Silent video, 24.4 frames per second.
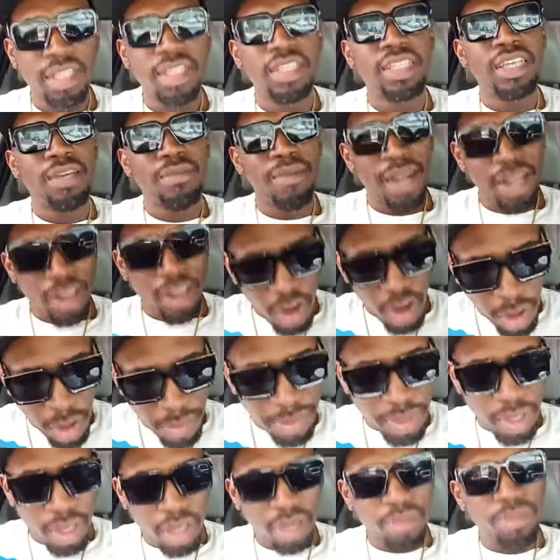Them a go
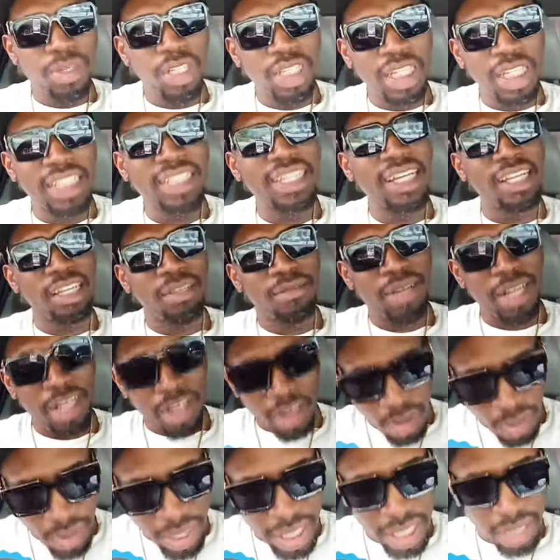uptown Mondays and them a go
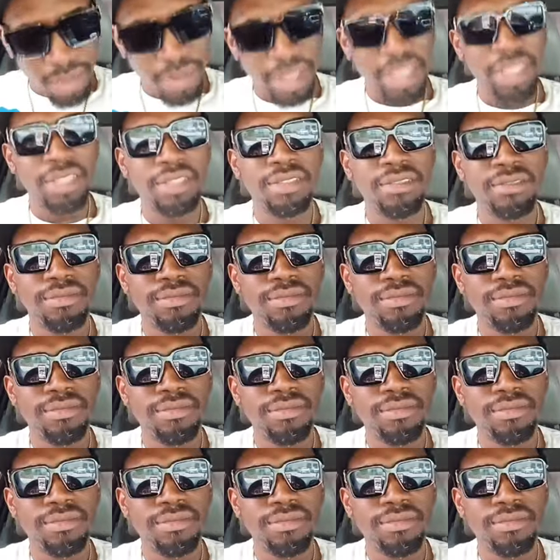weddy weddy.